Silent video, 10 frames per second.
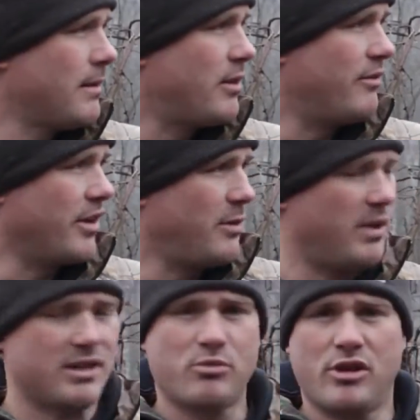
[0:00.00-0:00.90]
The very
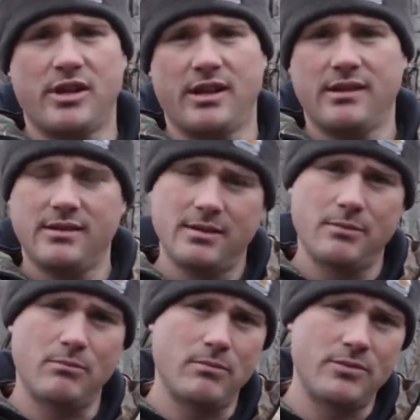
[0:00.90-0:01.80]
best broadheads,
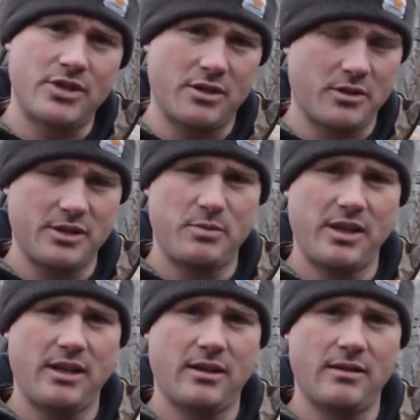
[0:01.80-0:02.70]
generally
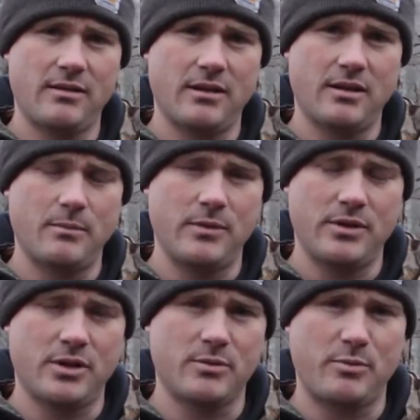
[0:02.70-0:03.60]
speaking,
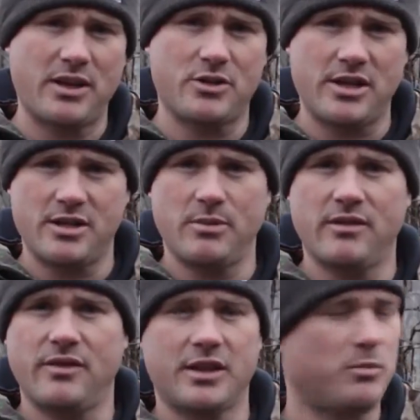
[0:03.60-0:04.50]
in terms of penetration, have
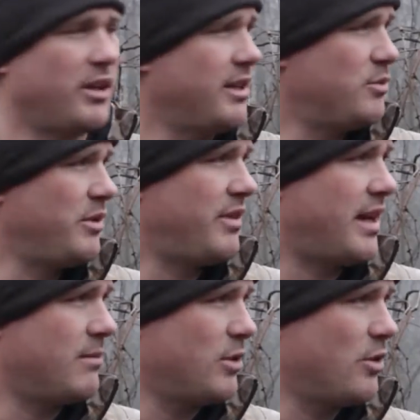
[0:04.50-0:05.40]
been fixed blades. We've
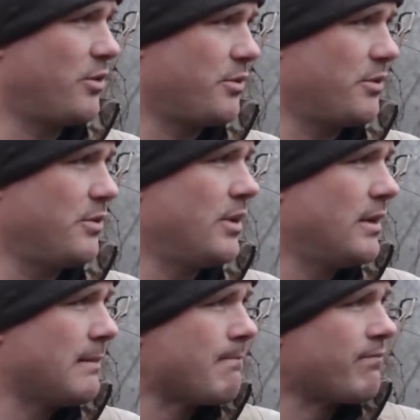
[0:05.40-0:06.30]
had them go through
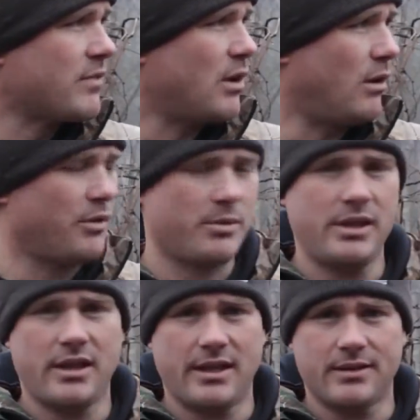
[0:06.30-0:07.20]
all
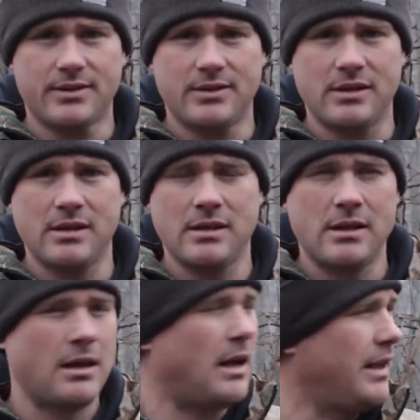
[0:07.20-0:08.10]
3 layers.
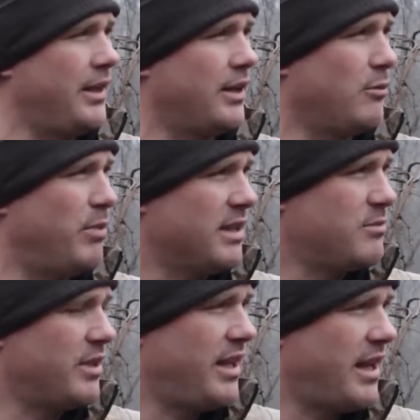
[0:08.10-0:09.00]
I think our
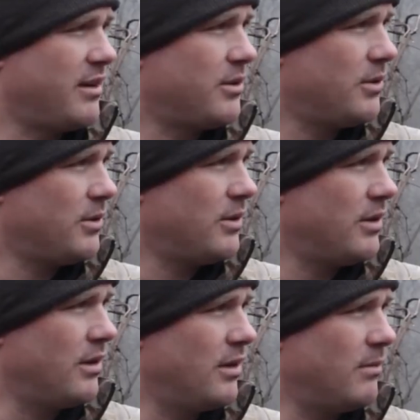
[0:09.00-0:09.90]
best mechanical
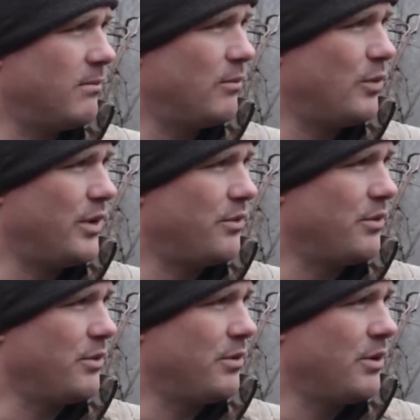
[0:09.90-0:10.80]
went
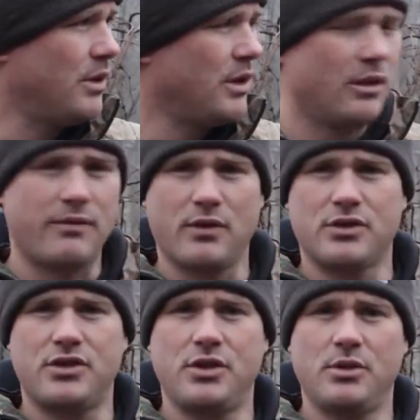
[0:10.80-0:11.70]
through the
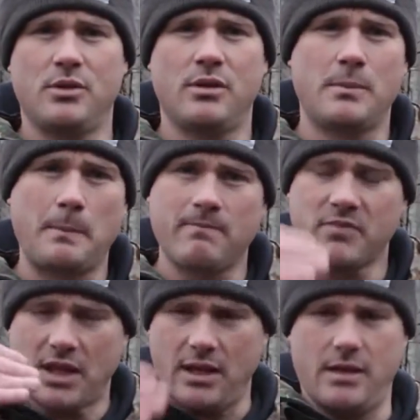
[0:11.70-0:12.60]
first 2
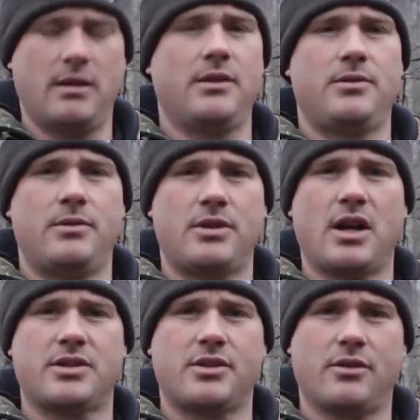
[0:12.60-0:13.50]
and
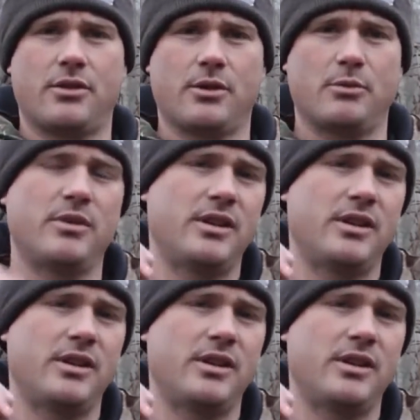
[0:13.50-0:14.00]
touched the third, but